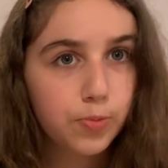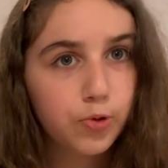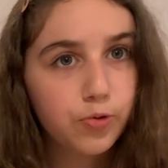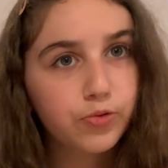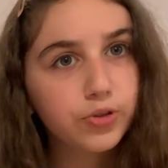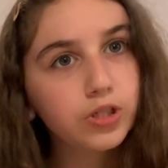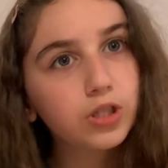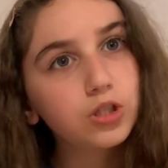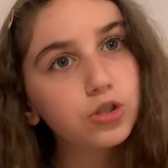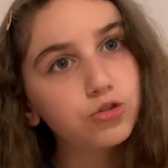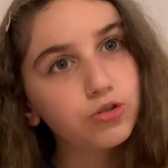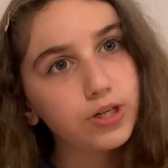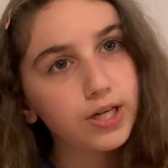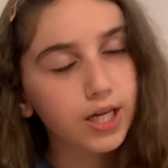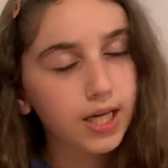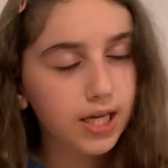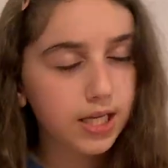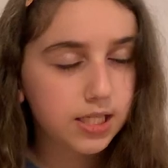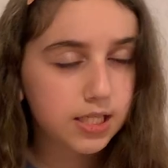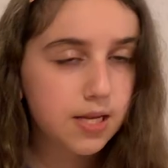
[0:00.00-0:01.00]
perfectly straight
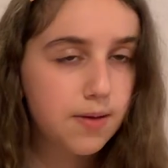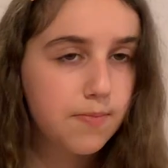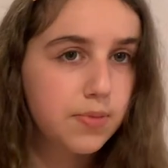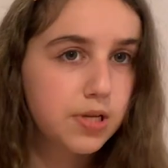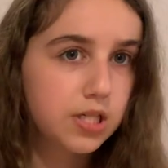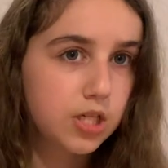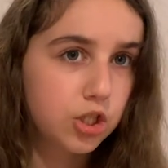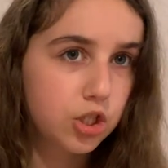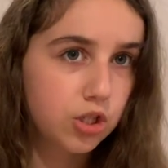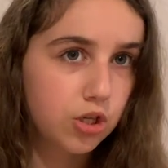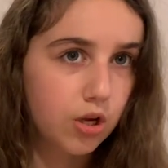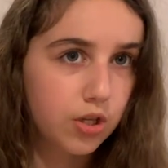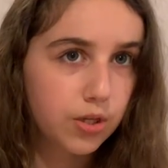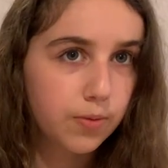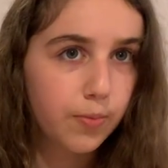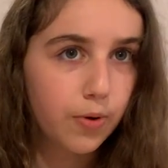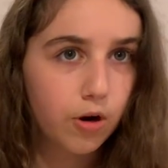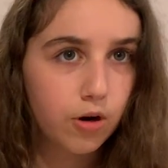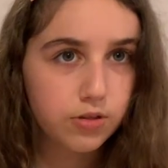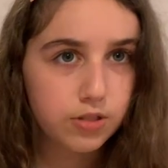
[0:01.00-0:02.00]
handstand position on the
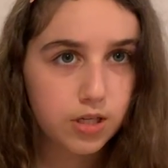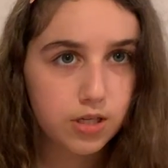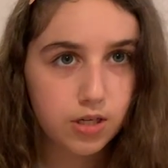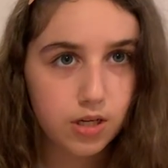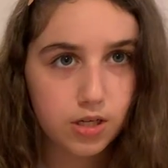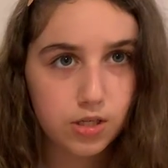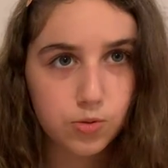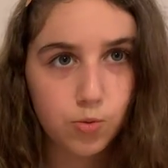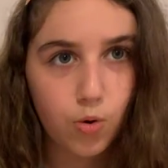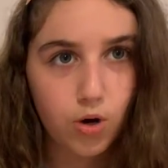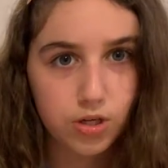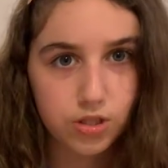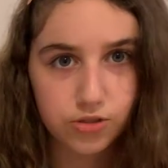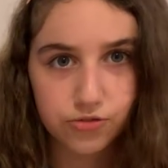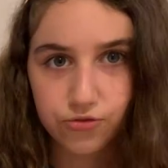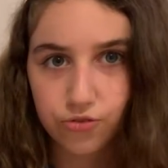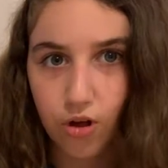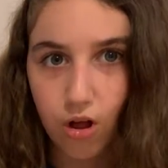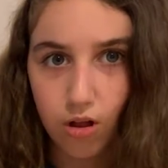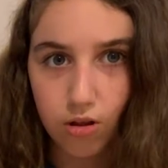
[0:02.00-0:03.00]
bars and doesn't want to
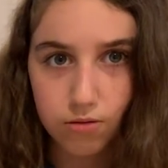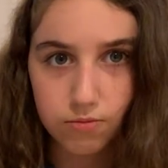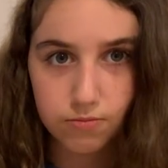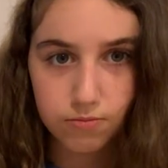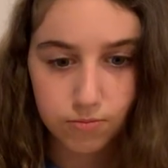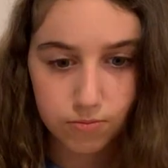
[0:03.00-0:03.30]
fall.